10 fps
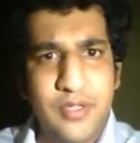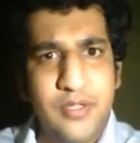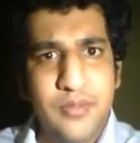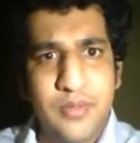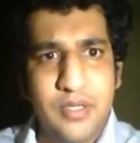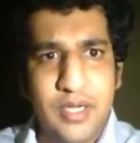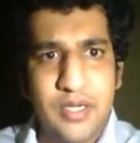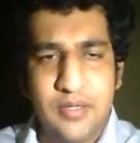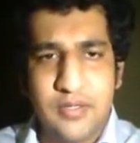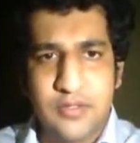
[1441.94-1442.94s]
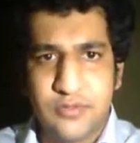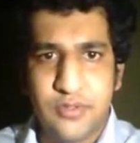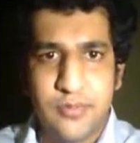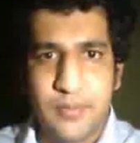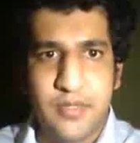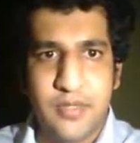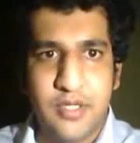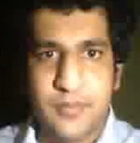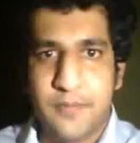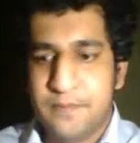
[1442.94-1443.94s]
you can get
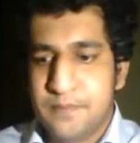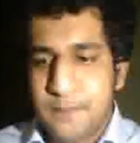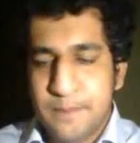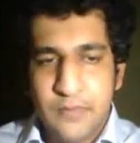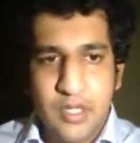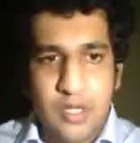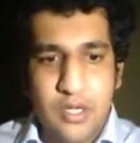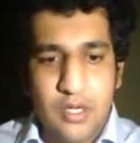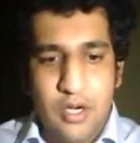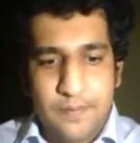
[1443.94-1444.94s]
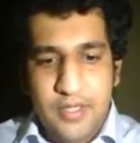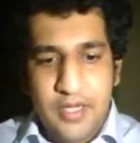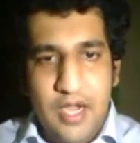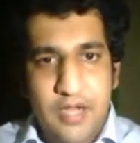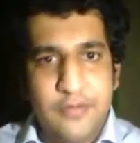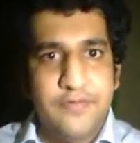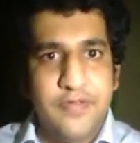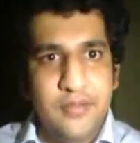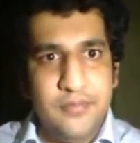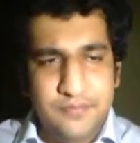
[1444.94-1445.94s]
pseudopapilledema. Optic
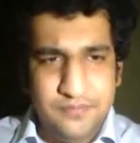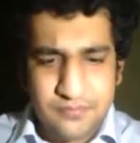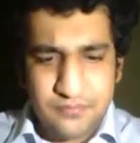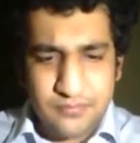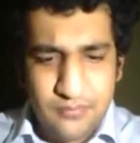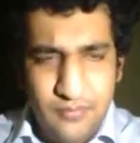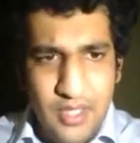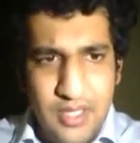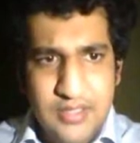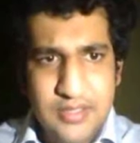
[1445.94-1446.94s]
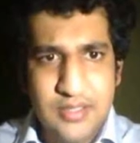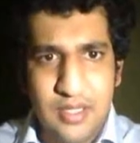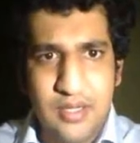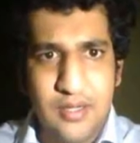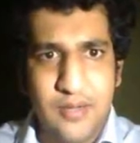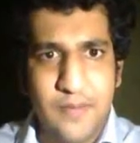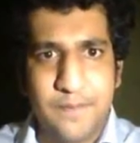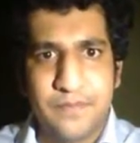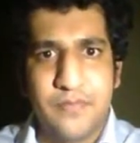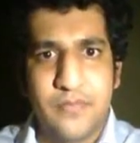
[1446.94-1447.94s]
atrophy is
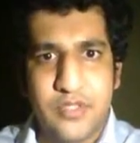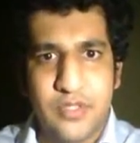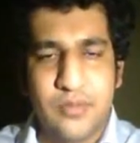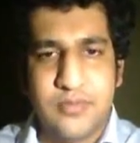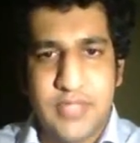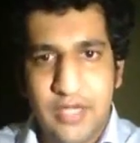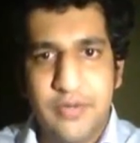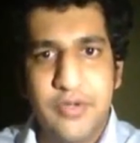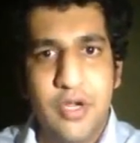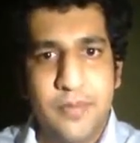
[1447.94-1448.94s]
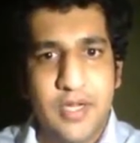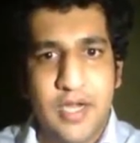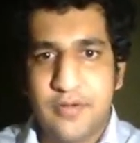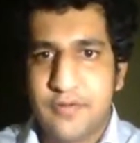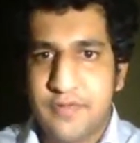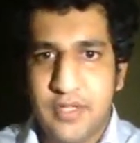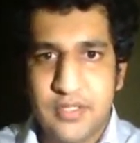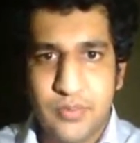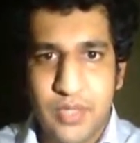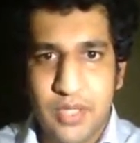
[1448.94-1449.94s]
so secondary optic atrophy
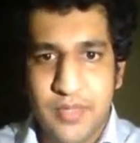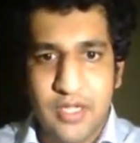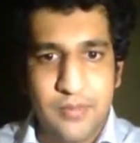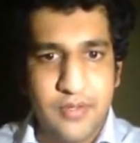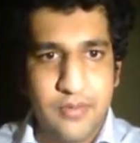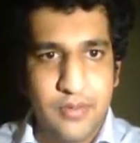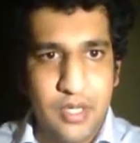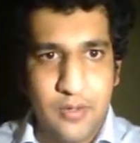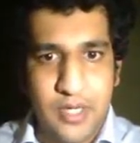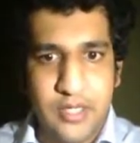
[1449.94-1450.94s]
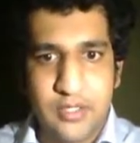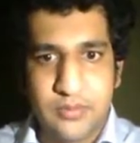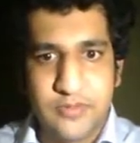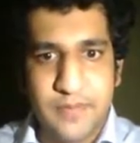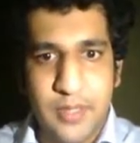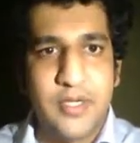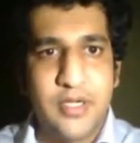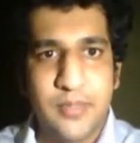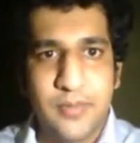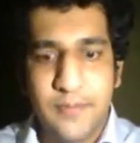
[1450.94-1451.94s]
is where we come in terms of
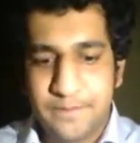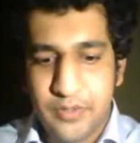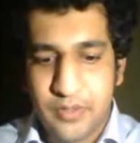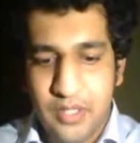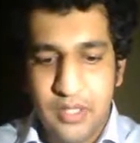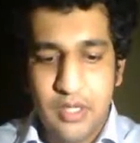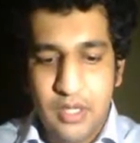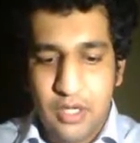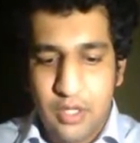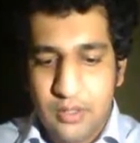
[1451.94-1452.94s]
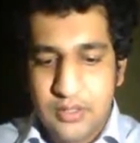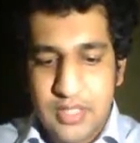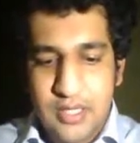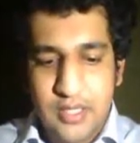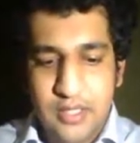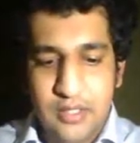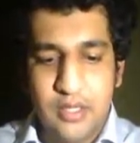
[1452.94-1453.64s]
papilledema. Okay, long-standing.